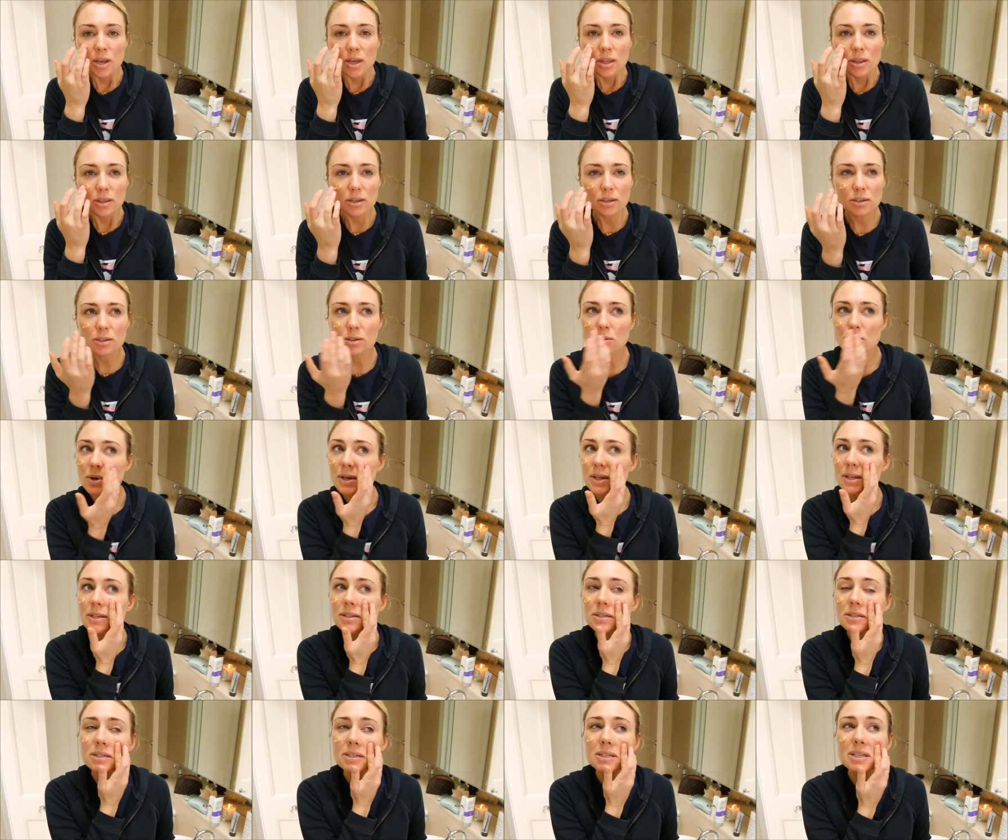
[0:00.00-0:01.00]
This is where the
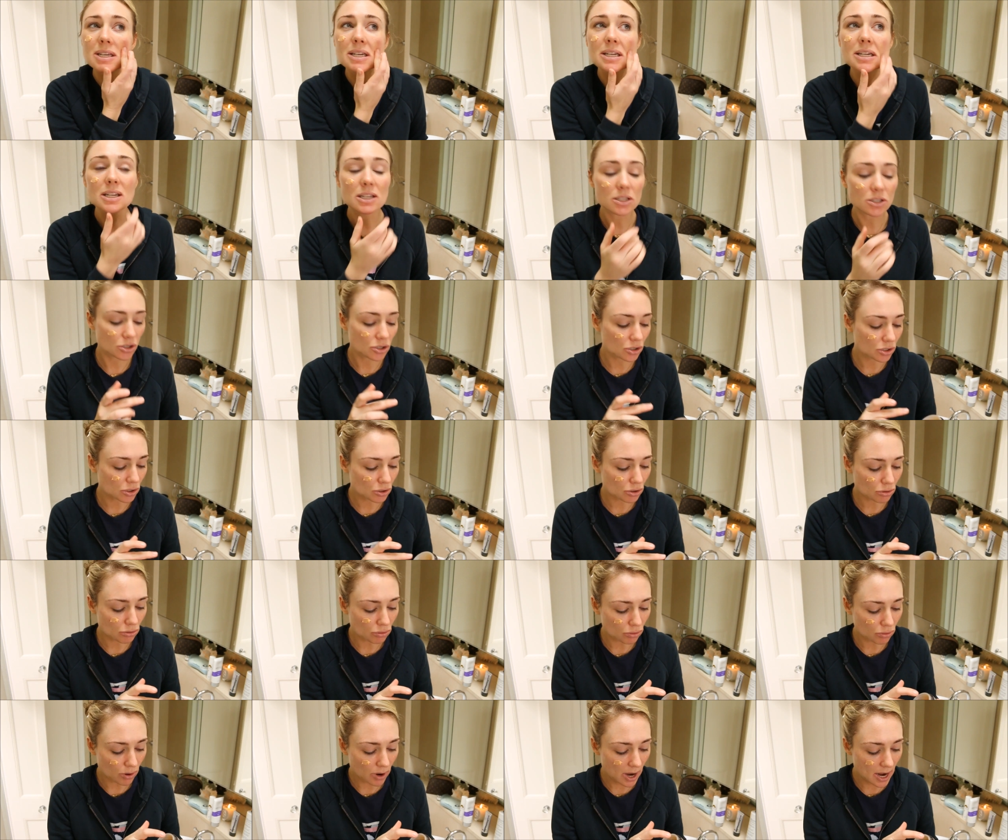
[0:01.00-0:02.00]
skin is just
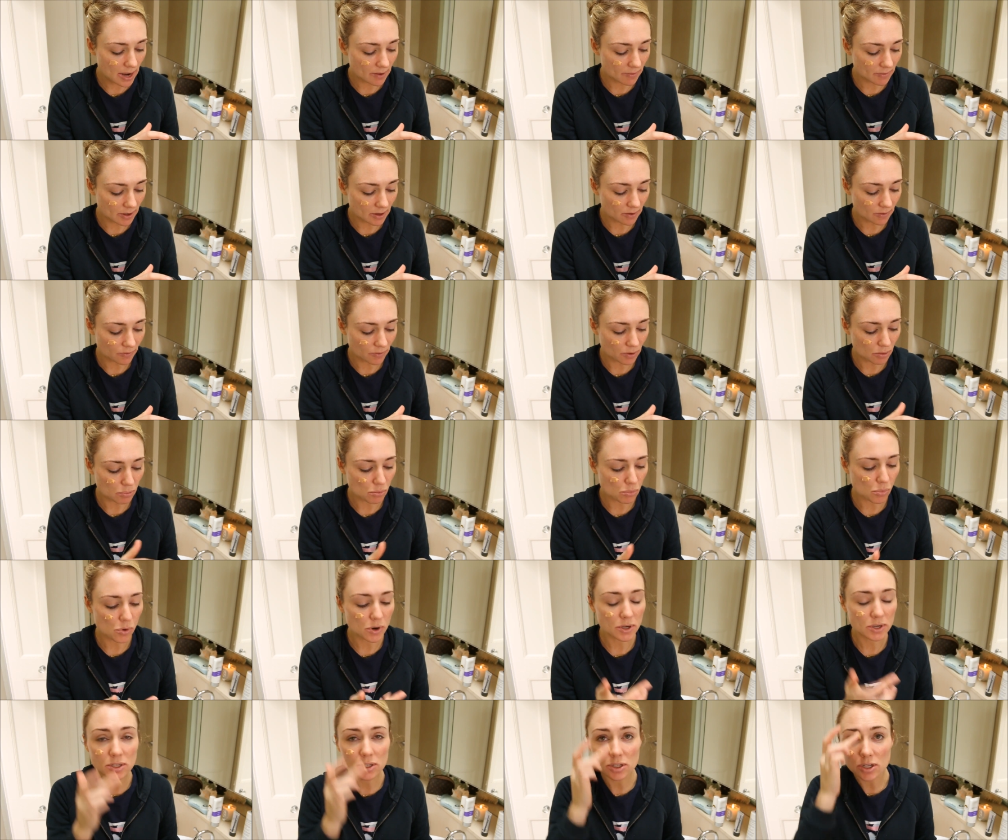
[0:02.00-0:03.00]
craving for
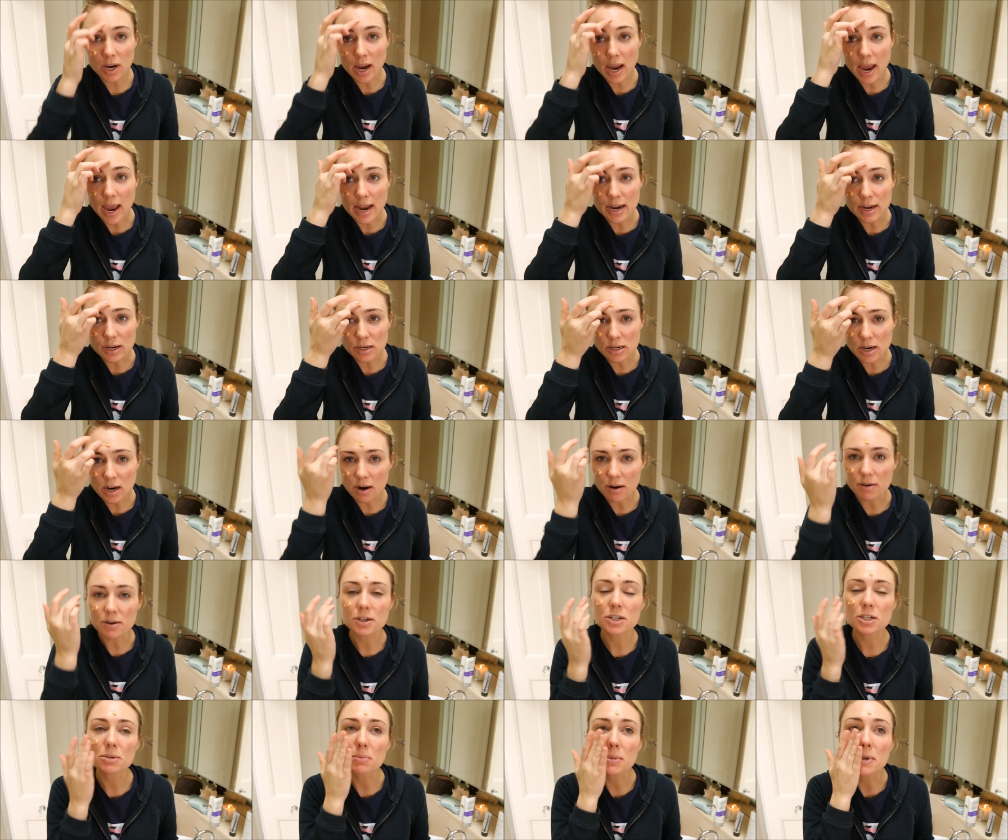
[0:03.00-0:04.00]
moisture and
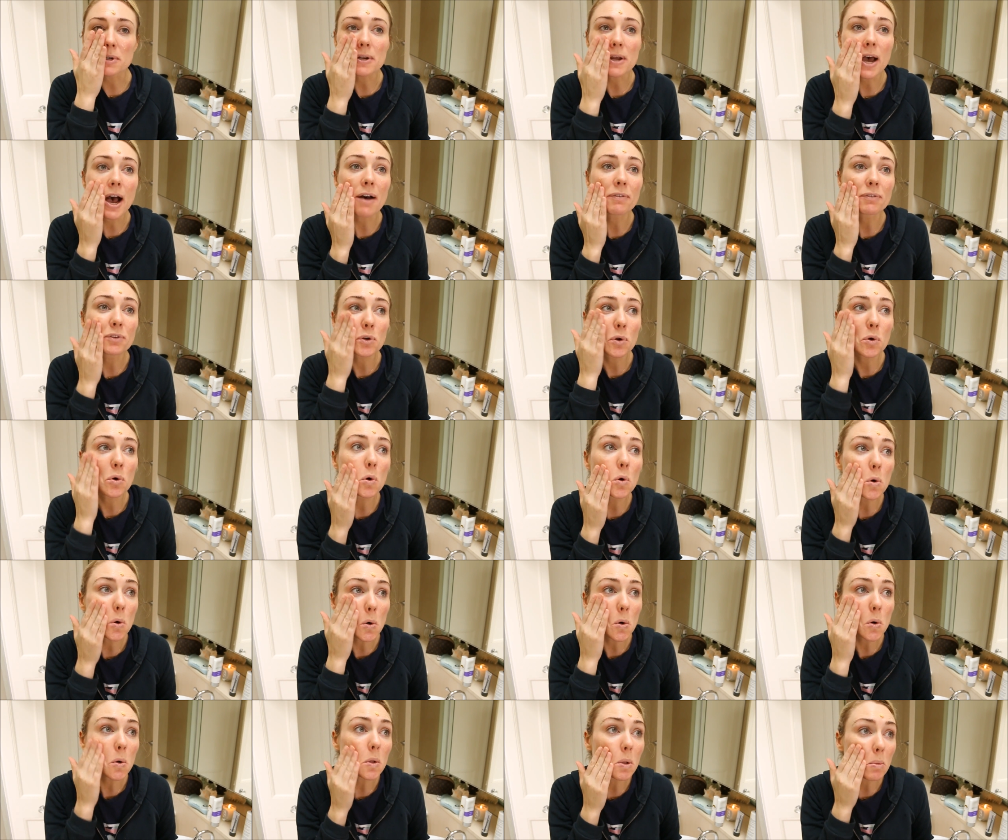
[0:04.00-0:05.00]
nourishment after
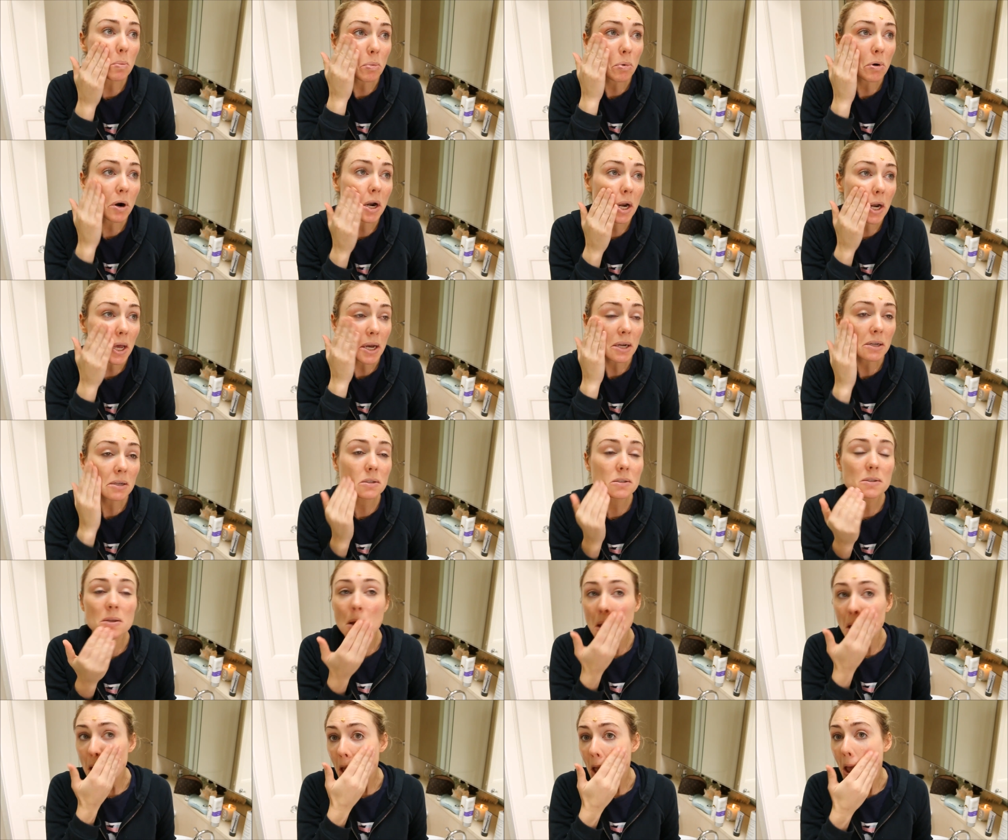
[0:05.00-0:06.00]
all the
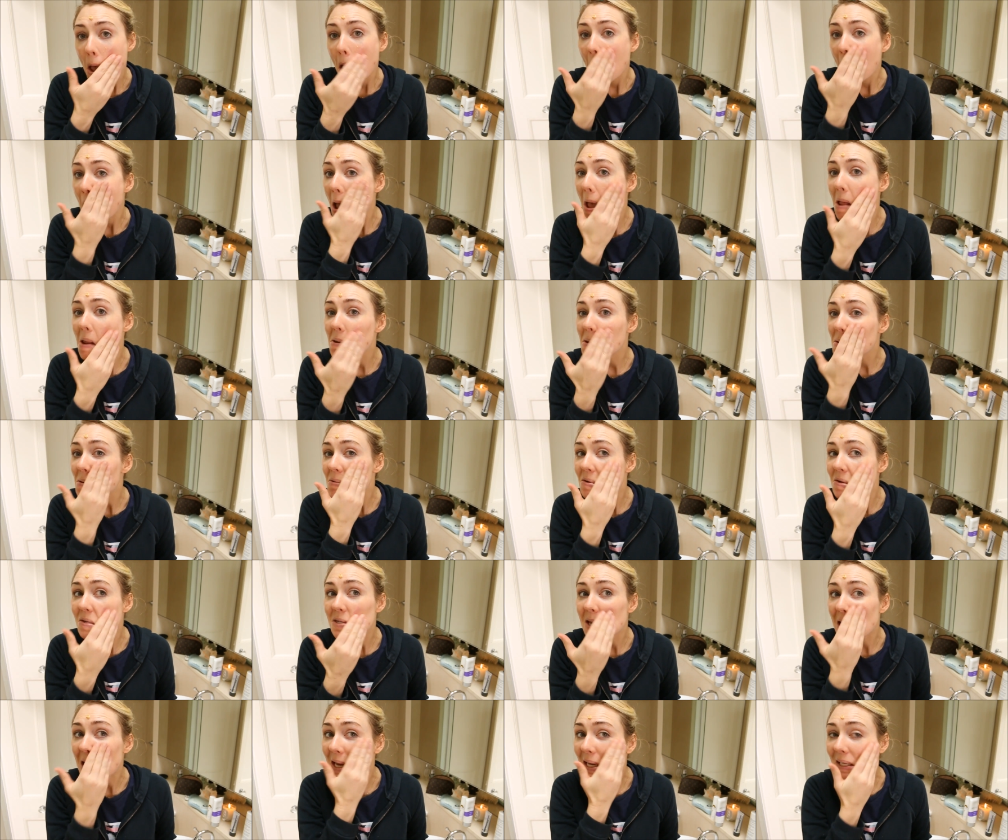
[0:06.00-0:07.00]
products and
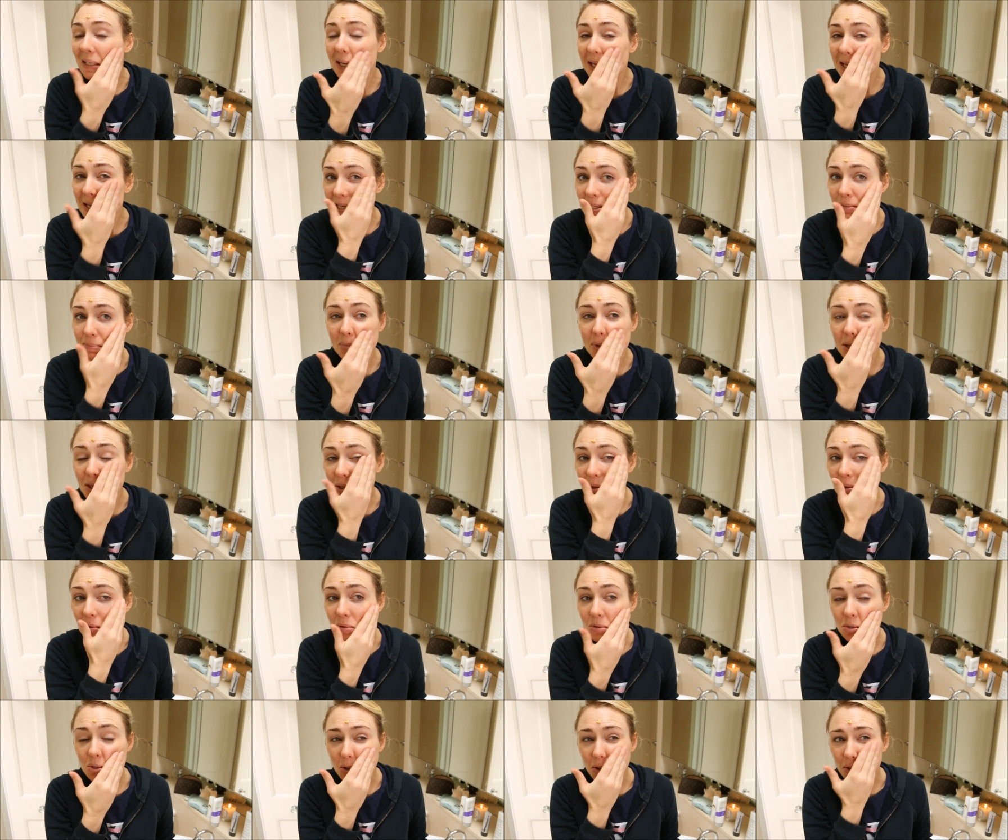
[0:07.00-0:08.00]
techniques being
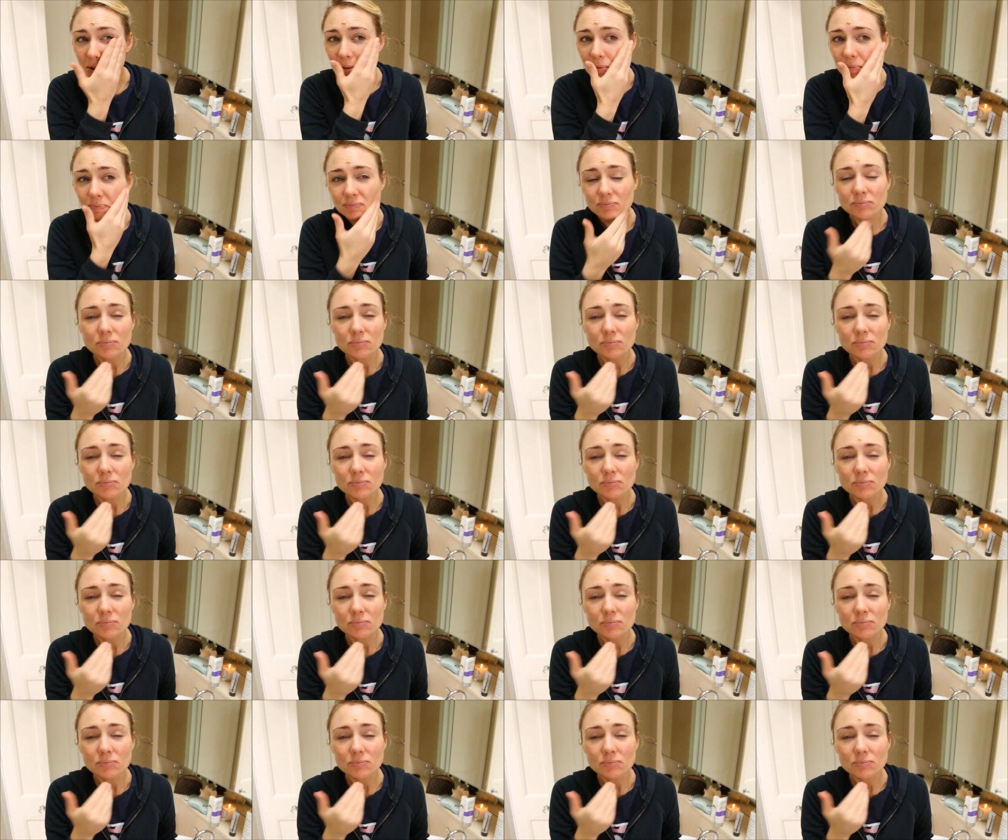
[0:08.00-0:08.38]
used on it.